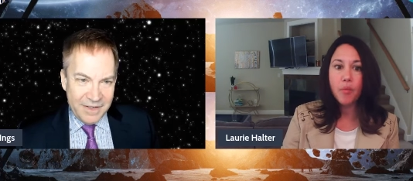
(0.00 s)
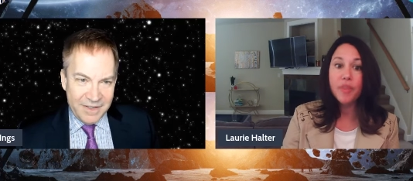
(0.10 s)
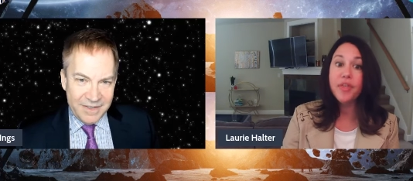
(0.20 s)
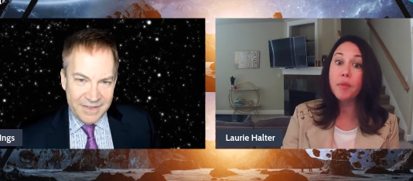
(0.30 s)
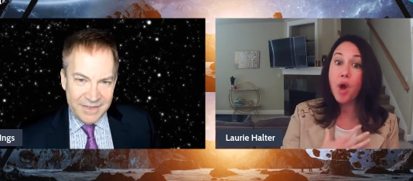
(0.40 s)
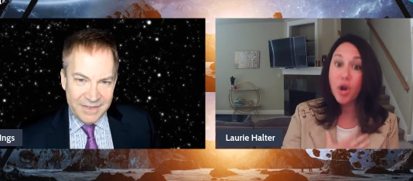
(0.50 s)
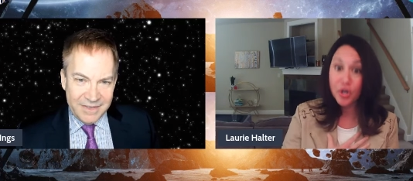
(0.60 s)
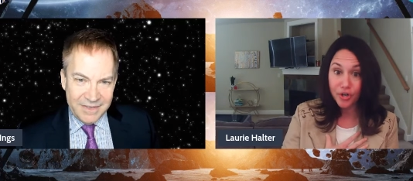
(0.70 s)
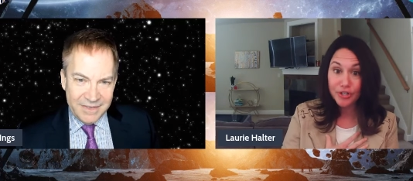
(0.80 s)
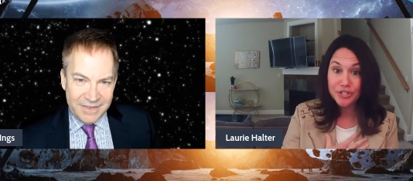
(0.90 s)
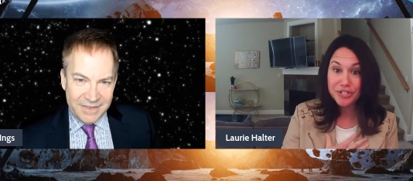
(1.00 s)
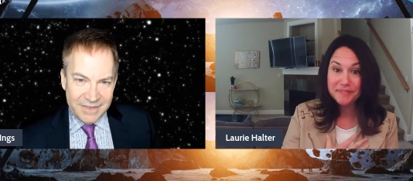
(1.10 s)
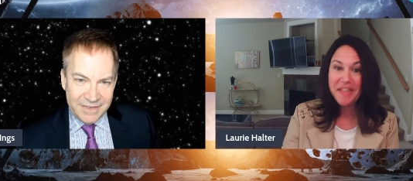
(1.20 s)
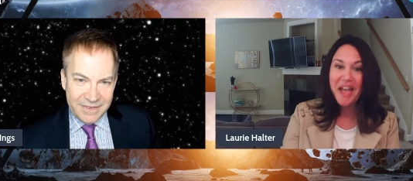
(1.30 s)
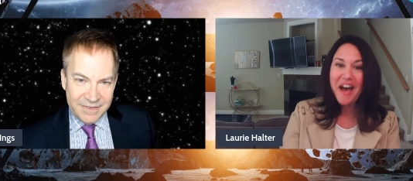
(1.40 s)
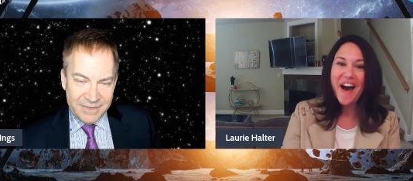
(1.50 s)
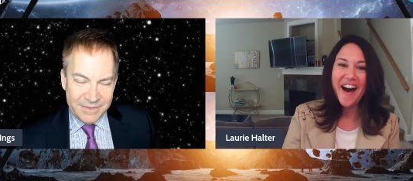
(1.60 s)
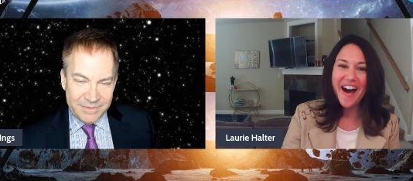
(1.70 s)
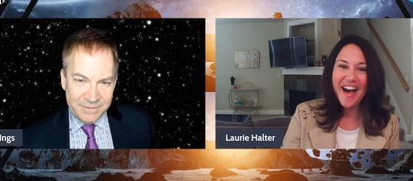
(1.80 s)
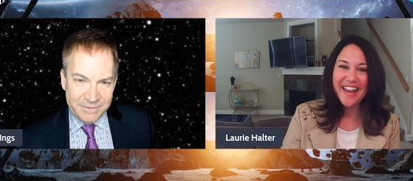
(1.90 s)
Speaker 1: with our partners
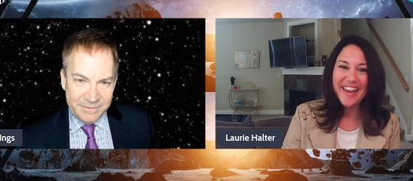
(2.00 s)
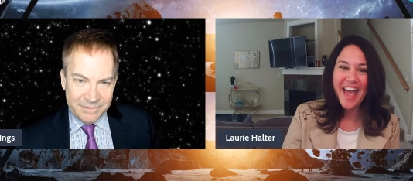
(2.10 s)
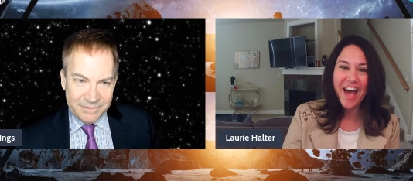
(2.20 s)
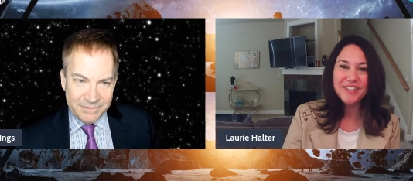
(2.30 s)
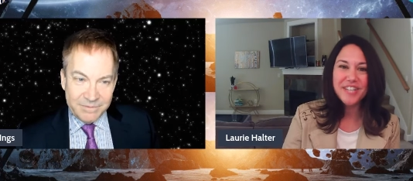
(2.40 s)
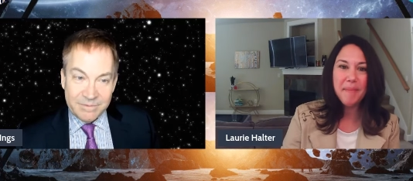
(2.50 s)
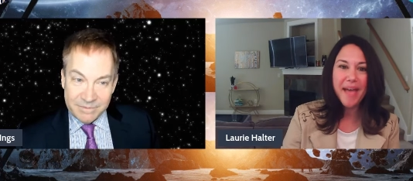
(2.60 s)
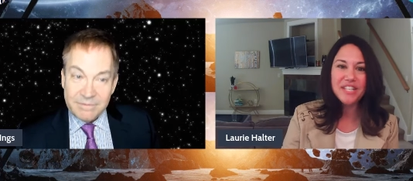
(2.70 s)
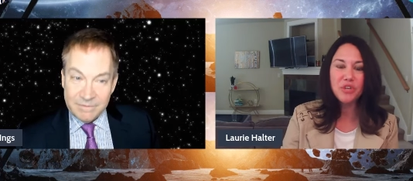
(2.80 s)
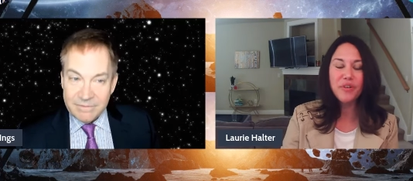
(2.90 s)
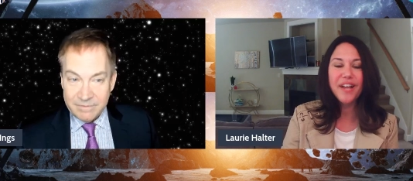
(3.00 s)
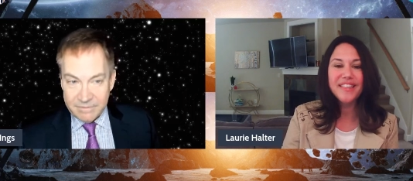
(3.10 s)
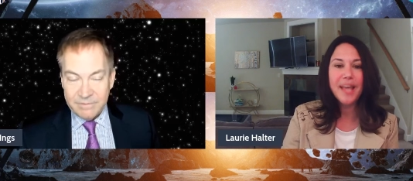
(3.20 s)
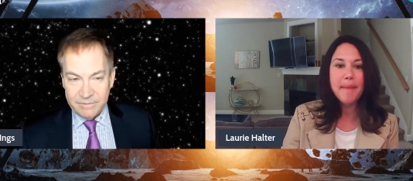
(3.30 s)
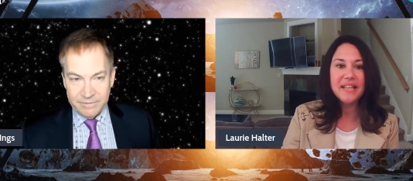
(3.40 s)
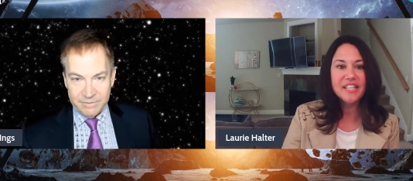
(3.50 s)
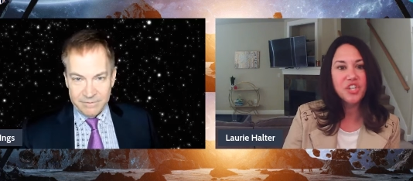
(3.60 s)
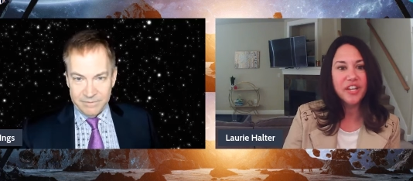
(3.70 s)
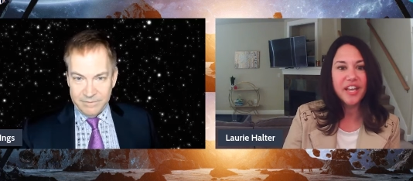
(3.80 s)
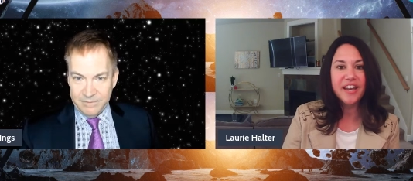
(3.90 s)
on how to best create that message
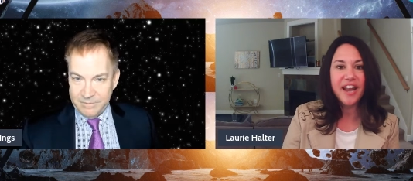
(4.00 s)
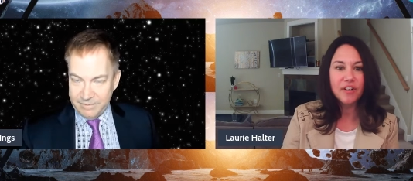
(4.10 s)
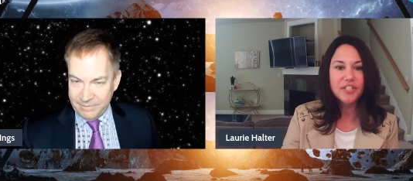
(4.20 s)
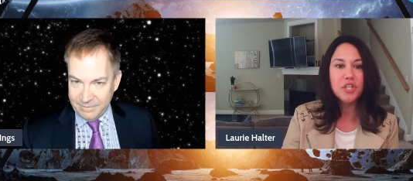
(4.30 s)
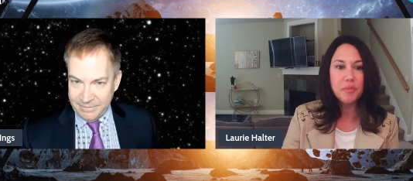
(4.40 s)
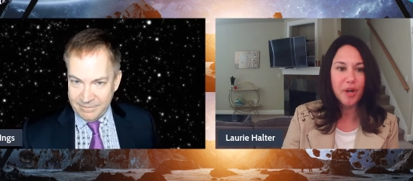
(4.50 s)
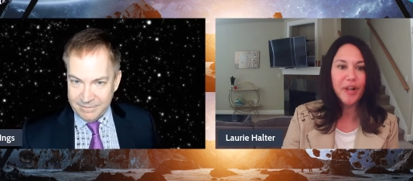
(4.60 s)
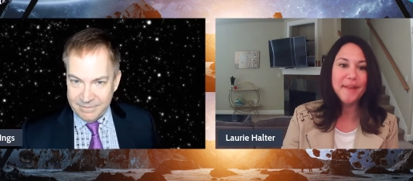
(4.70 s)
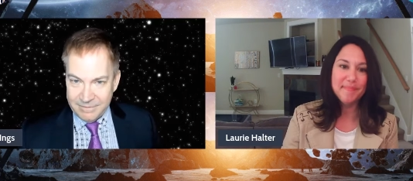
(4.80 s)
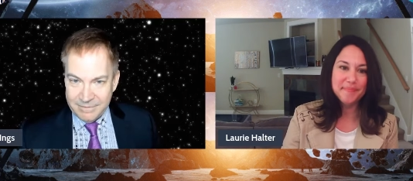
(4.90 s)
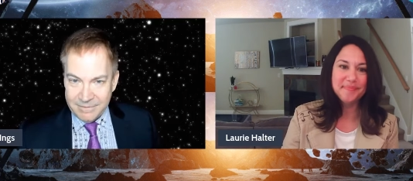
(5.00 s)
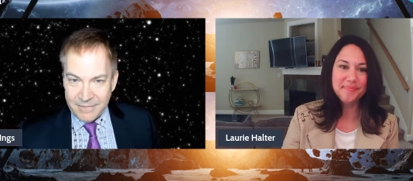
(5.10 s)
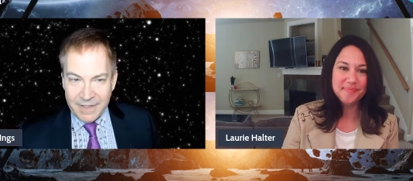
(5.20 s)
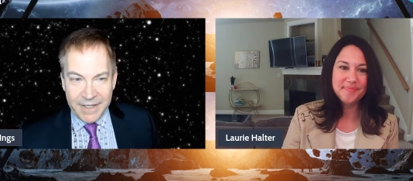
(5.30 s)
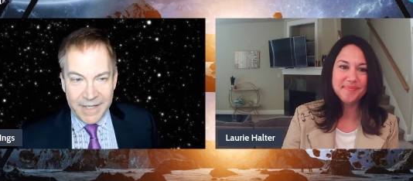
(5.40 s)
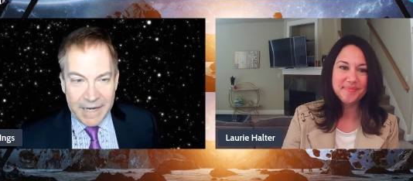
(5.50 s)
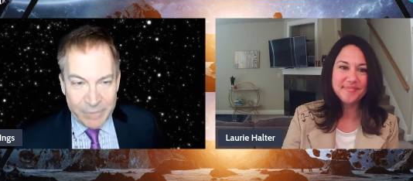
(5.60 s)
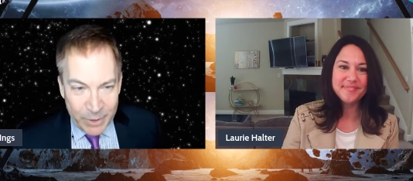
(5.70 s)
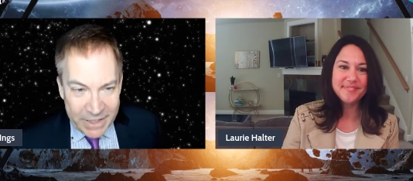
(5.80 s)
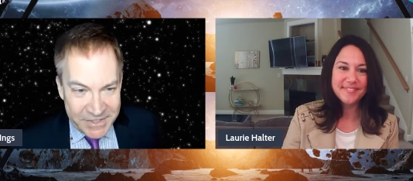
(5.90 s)
and get it out into the market
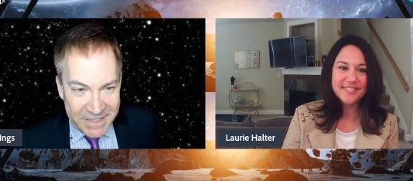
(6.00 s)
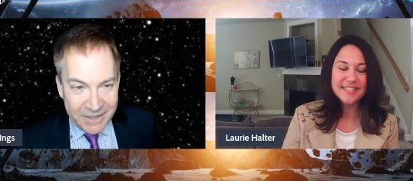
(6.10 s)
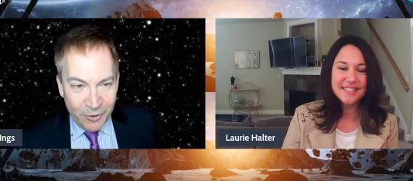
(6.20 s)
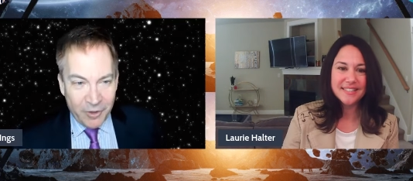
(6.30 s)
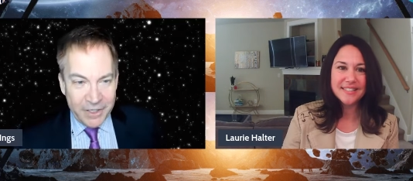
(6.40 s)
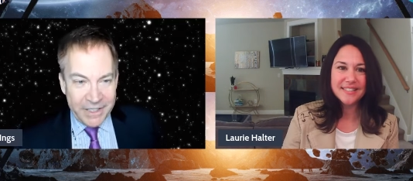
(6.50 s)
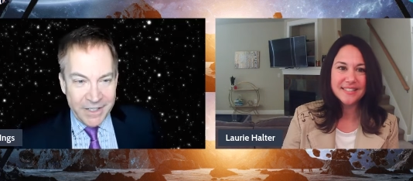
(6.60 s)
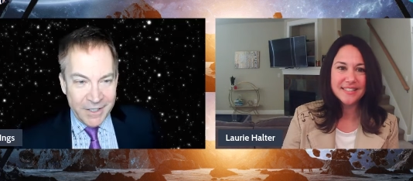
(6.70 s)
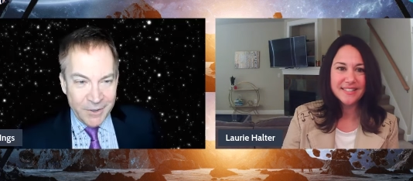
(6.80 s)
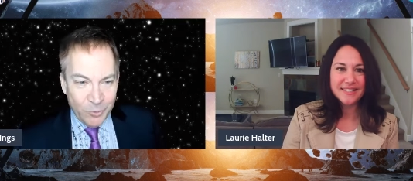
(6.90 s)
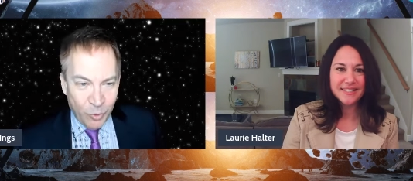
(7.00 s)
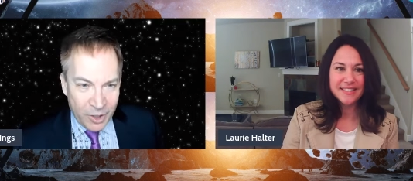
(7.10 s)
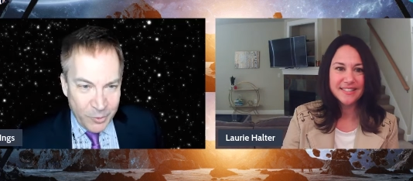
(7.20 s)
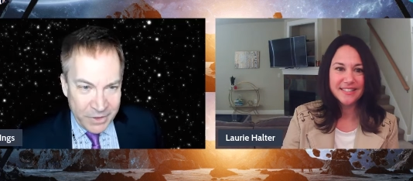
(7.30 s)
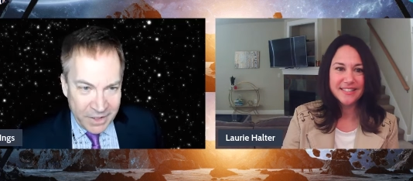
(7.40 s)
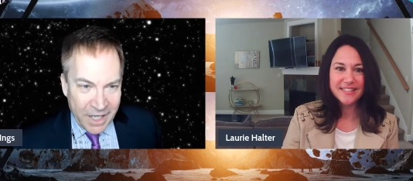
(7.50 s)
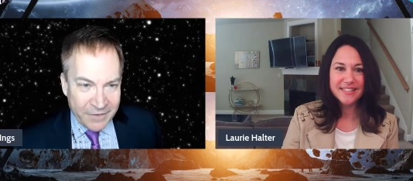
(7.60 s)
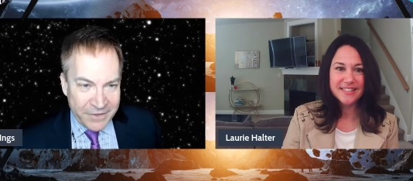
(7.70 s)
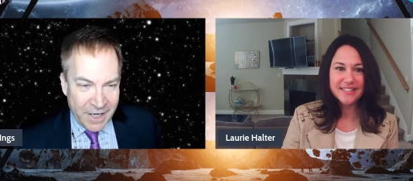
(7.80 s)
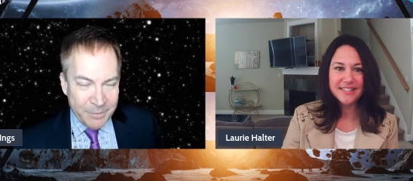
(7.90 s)
Speaker 2: everyone i see laurie work with a
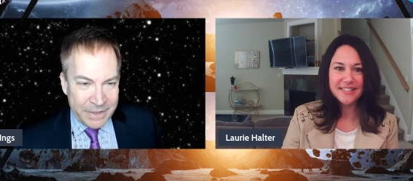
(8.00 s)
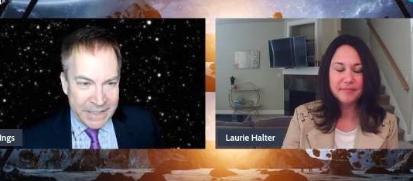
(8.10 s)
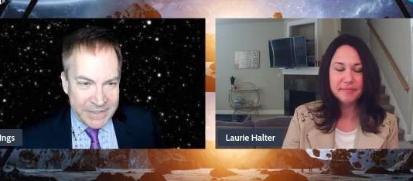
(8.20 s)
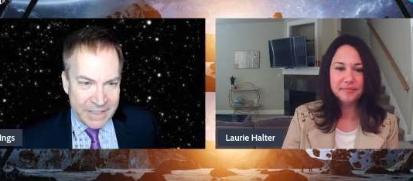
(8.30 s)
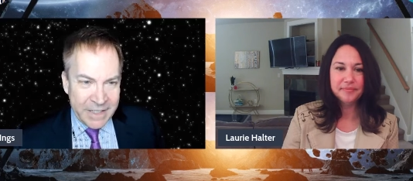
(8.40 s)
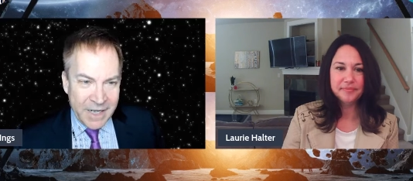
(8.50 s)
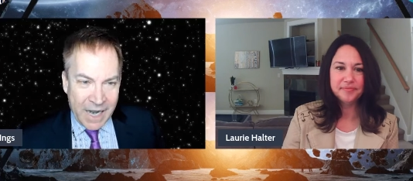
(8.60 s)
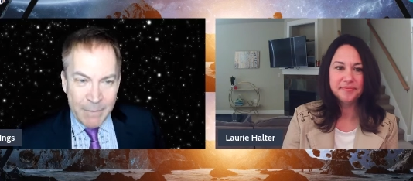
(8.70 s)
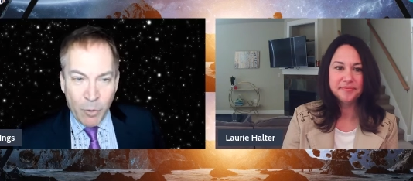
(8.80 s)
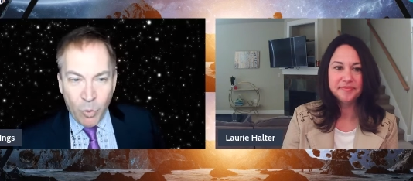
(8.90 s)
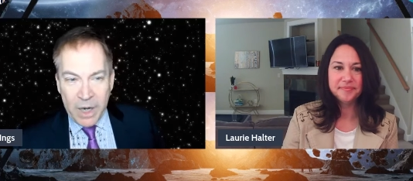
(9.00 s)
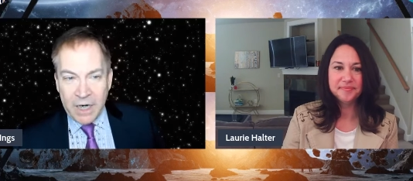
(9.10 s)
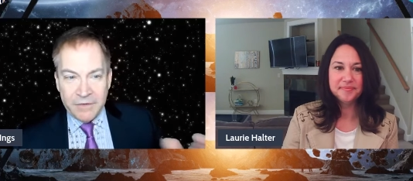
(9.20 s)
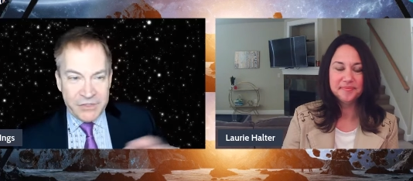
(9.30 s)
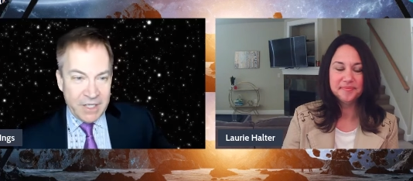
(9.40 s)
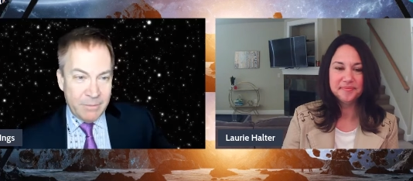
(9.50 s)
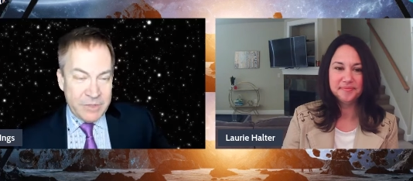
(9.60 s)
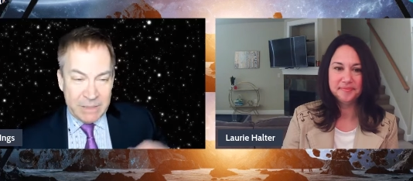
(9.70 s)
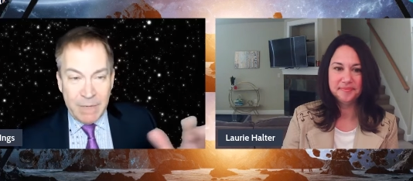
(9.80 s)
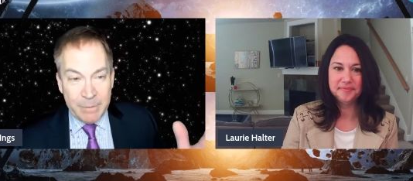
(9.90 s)
lot of companies and I'm aware of some,
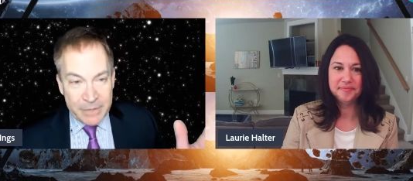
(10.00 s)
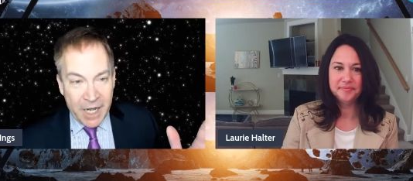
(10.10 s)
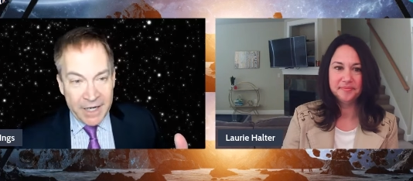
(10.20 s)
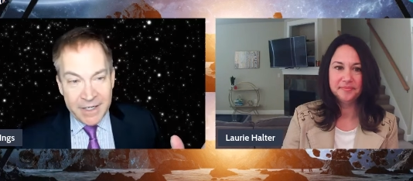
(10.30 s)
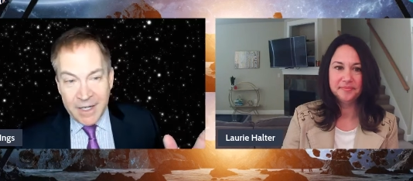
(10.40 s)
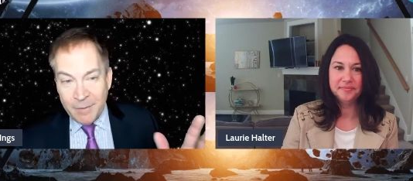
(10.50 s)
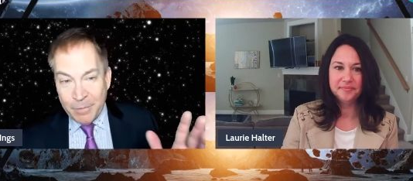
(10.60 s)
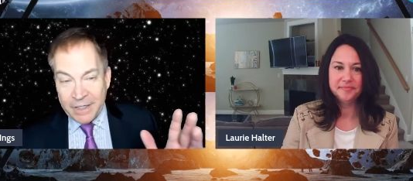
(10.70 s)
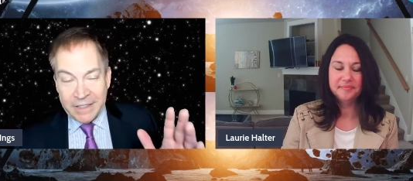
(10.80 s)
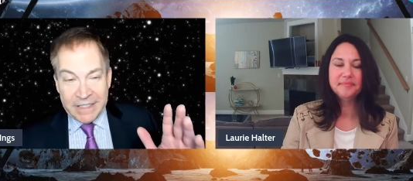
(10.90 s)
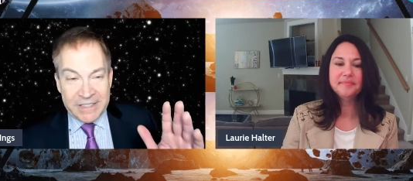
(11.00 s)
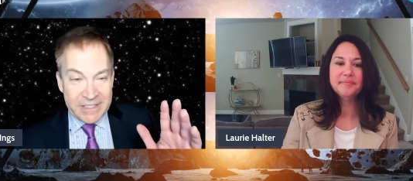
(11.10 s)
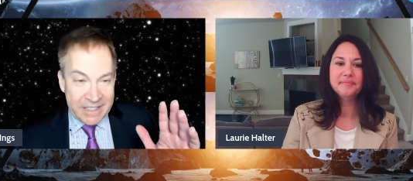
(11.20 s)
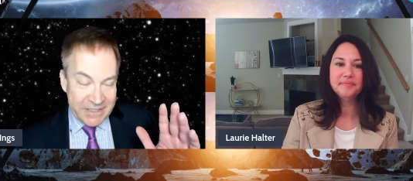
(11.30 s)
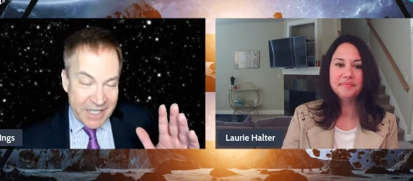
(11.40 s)
some I'm not, but it's, it's